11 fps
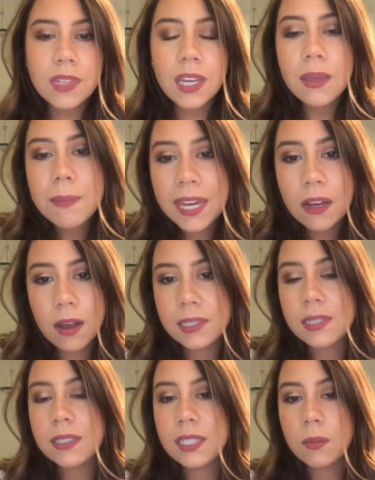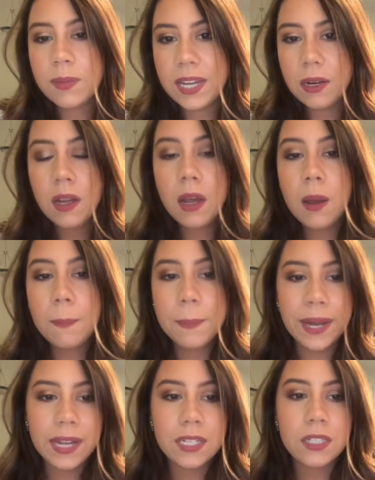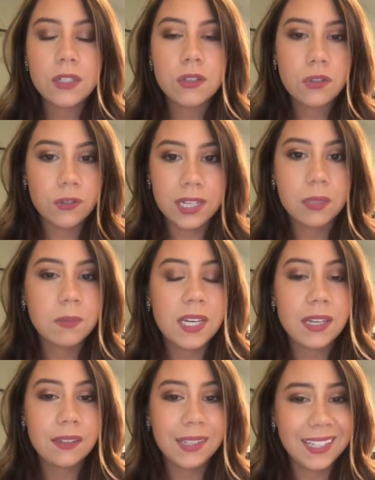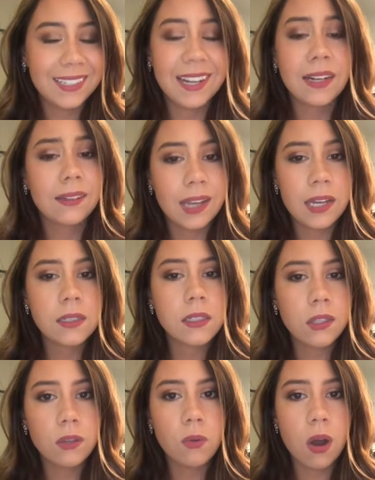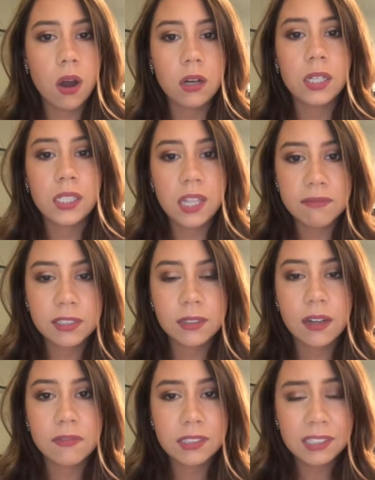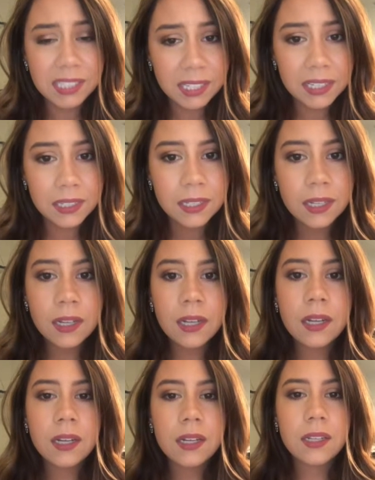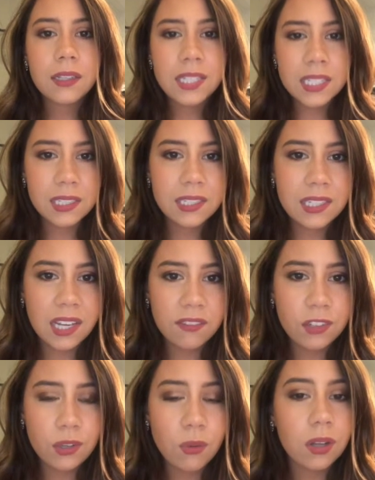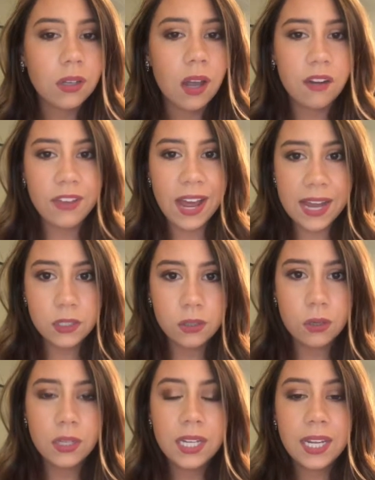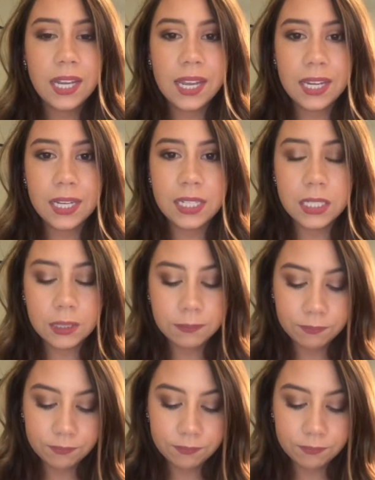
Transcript: It may cost a little bit, but trust me, like I said, unless you are a lover of cleaning, this could save you a lot of hassle, and